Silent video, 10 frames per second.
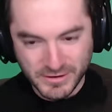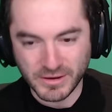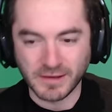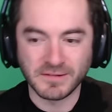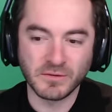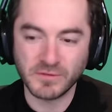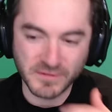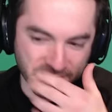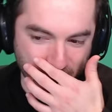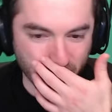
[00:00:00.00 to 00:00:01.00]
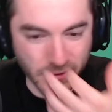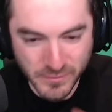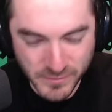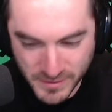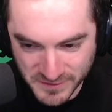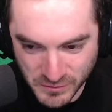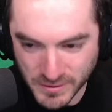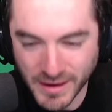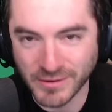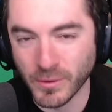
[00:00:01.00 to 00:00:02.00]
okay, someone's gonna say probably because you
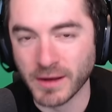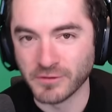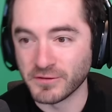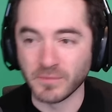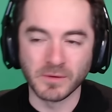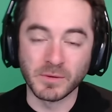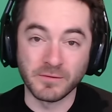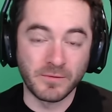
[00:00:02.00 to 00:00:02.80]
gained weight or something, but